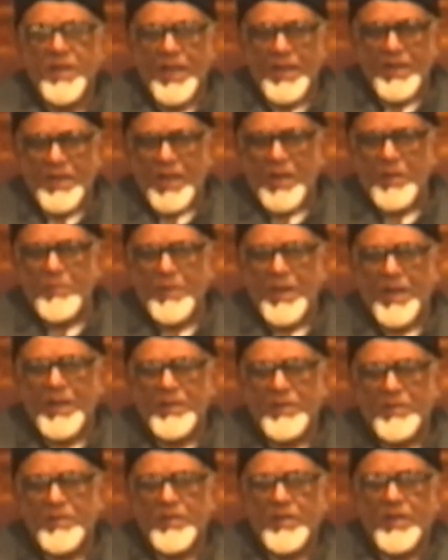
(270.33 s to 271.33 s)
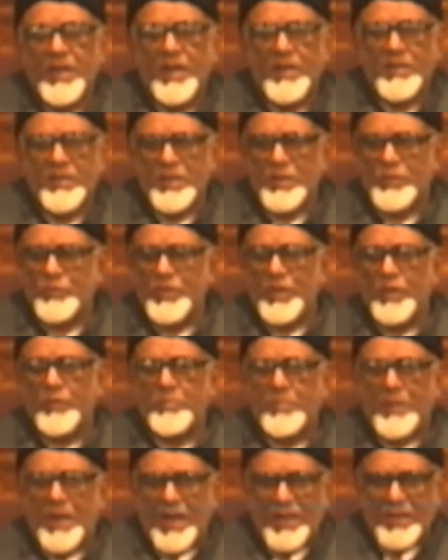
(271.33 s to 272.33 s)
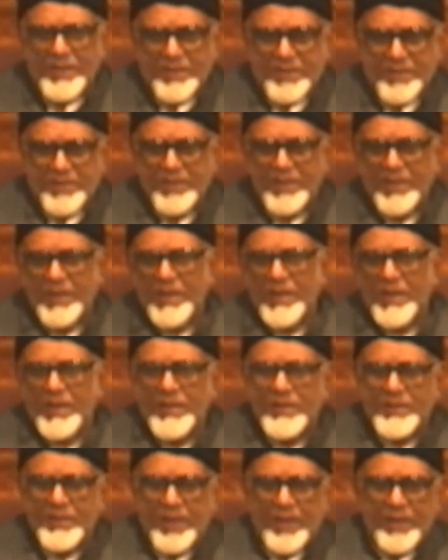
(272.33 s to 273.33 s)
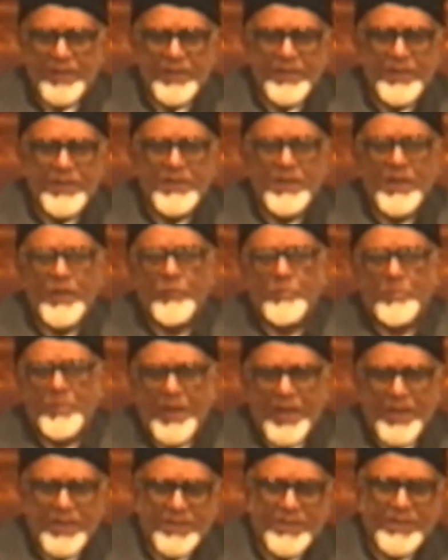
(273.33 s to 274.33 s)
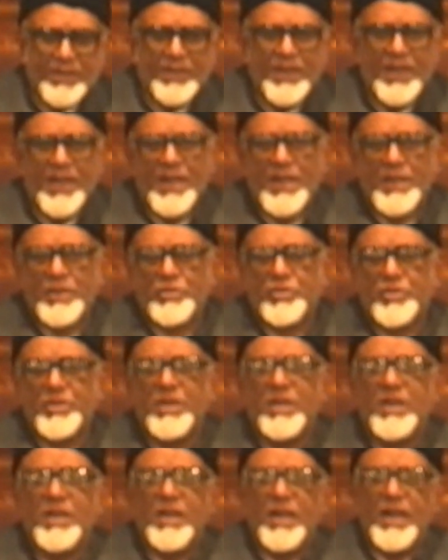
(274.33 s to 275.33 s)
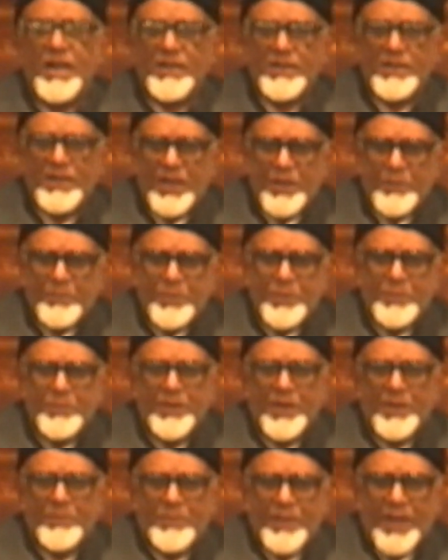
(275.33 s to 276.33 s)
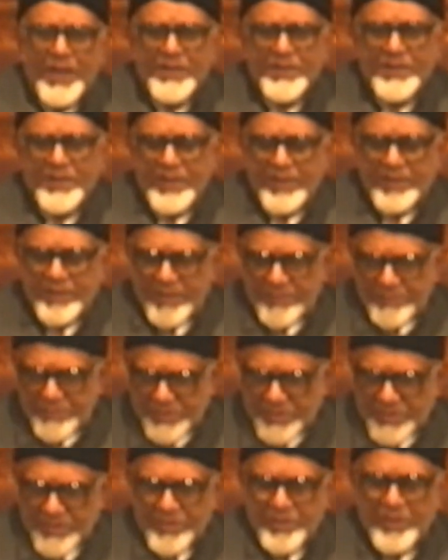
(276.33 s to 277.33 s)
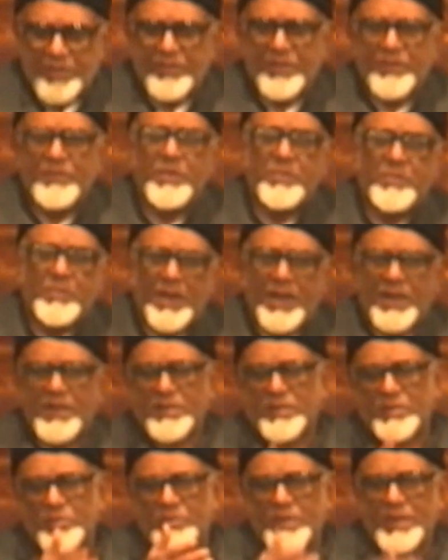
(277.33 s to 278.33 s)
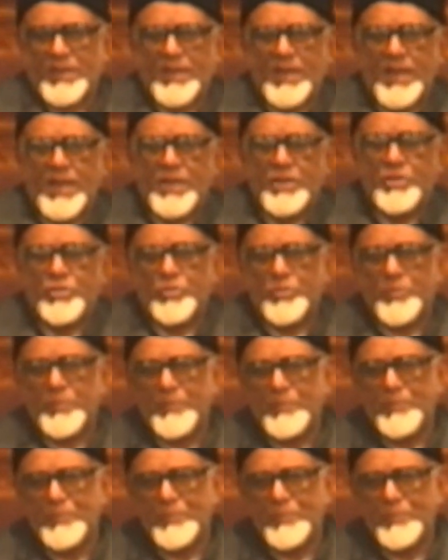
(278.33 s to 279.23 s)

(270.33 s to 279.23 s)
a young man, and since we have passed, the elderly have passed that age, and the young people are passing and the children will pass through that age